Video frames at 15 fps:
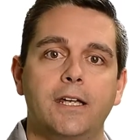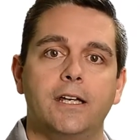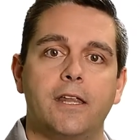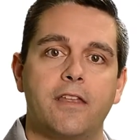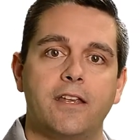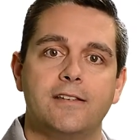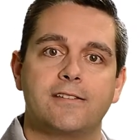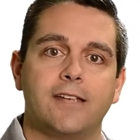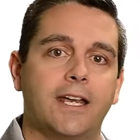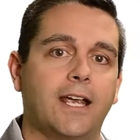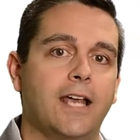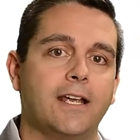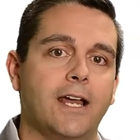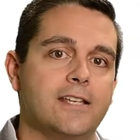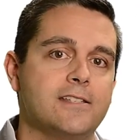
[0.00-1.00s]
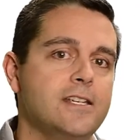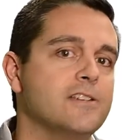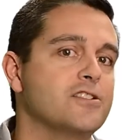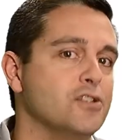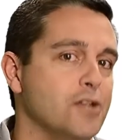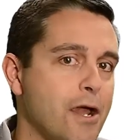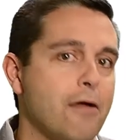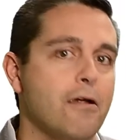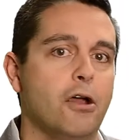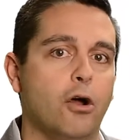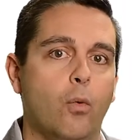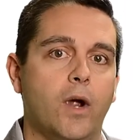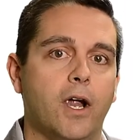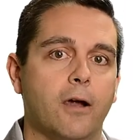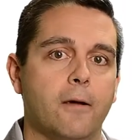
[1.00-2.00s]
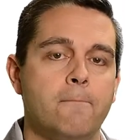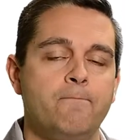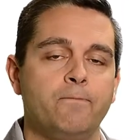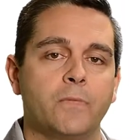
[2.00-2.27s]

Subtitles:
things like I see a scenario where,